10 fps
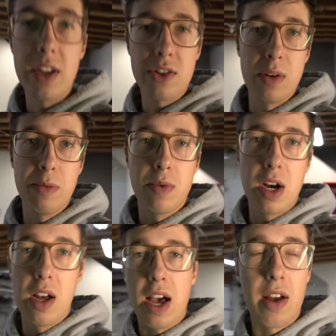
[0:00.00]
extremely
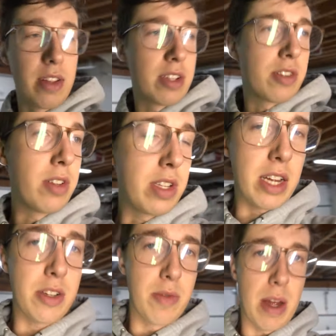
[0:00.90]
well out on this little
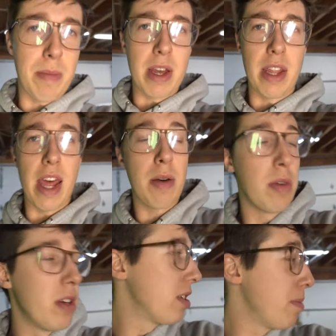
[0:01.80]
test rip, and that
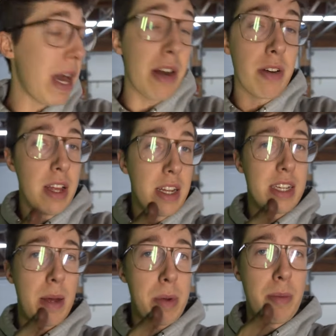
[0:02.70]
was the battery light
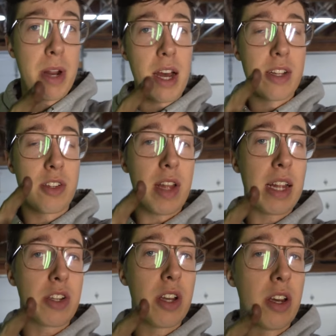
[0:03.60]
stopped coming on, so
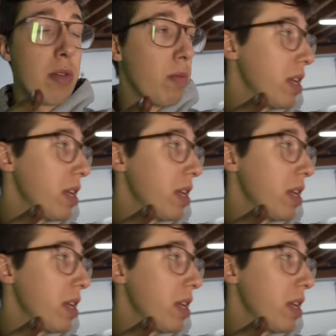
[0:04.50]
that's good.